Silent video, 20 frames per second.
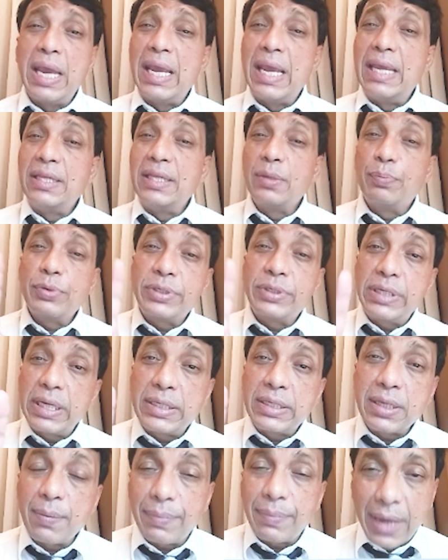is a posterior
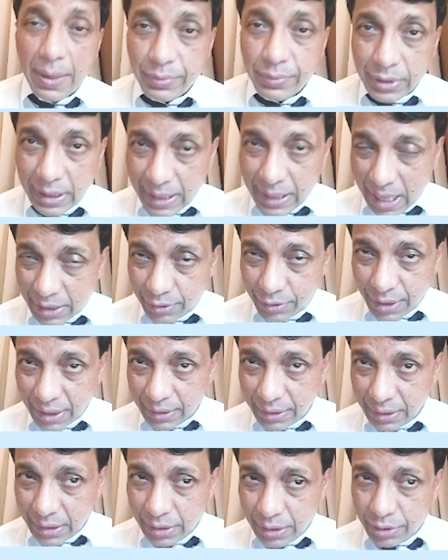subcapsular
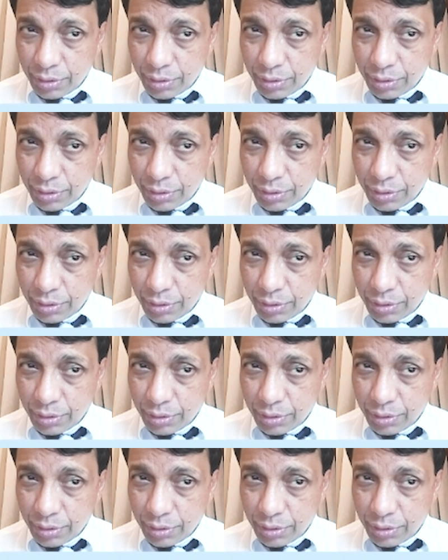cataract.